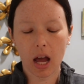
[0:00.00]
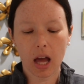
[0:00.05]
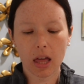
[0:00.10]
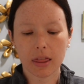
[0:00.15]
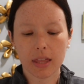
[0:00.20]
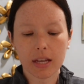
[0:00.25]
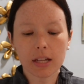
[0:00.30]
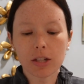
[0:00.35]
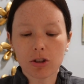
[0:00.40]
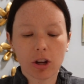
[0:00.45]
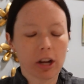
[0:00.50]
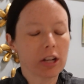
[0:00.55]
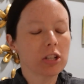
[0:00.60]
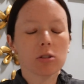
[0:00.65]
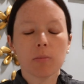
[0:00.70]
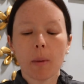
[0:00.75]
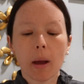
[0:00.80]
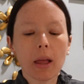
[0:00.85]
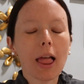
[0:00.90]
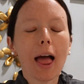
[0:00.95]
This
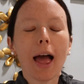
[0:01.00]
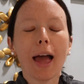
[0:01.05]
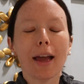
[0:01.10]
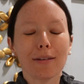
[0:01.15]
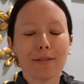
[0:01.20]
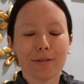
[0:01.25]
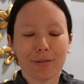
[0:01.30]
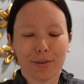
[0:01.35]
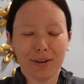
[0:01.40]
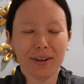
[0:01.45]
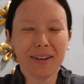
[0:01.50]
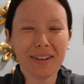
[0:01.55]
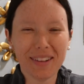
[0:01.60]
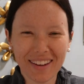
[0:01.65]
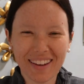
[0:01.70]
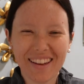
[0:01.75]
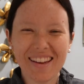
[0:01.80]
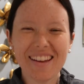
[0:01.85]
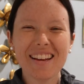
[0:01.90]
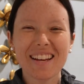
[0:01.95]
changed my life.
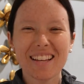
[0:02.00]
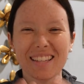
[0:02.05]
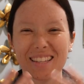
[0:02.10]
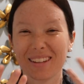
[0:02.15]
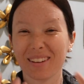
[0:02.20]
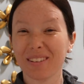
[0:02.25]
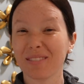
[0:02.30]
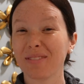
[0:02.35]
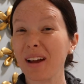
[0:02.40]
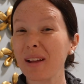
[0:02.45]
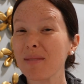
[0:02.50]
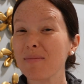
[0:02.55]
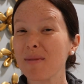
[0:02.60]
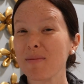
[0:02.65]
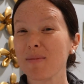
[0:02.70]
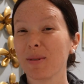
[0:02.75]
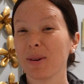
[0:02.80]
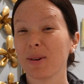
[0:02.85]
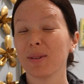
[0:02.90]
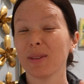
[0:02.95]
So you'll find
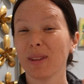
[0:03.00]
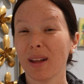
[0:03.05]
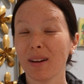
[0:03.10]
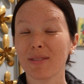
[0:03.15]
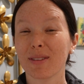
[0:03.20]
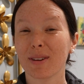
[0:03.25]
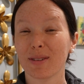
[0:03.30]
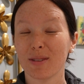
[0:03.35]
people who love their